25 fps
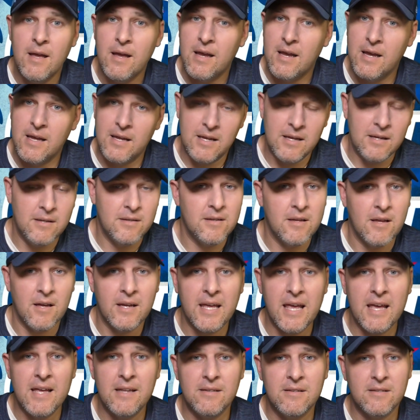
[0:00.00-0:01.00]
And
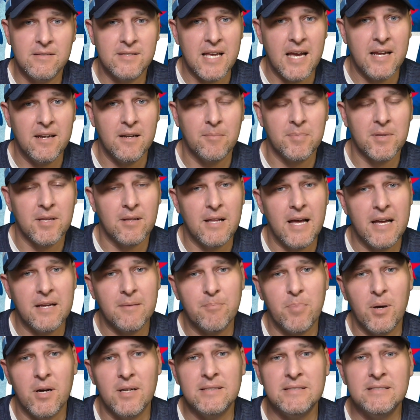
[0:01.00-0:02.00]
again, tighten up the like
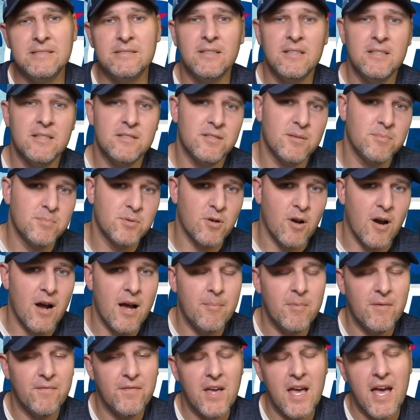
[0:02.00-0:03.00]
button,
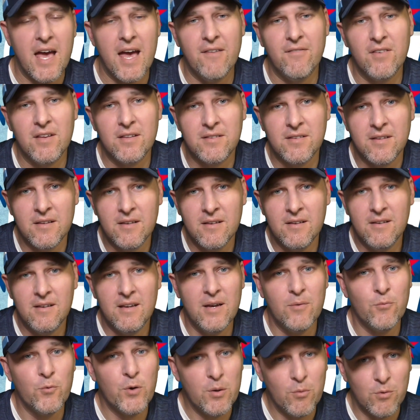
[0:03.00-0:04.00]
subscribe if you haven't,
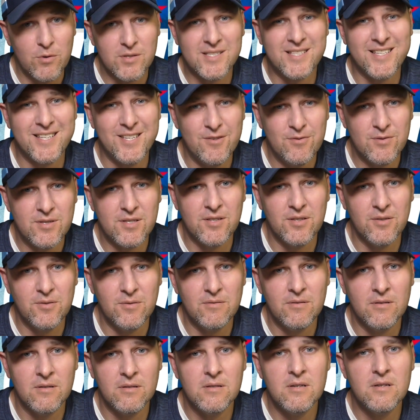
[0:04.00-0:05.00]
and we will see you
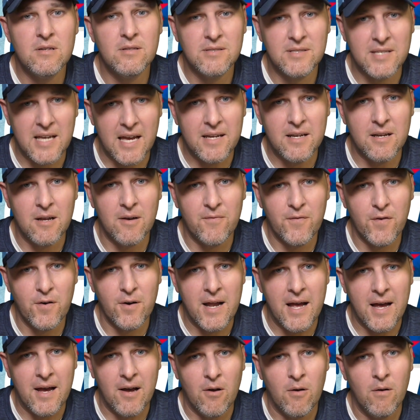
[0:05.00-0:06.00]
soon. Tighten up for
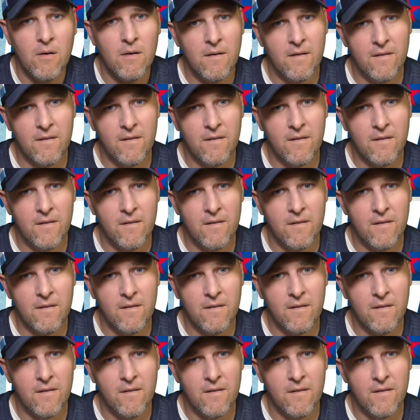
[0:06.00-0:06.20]
now.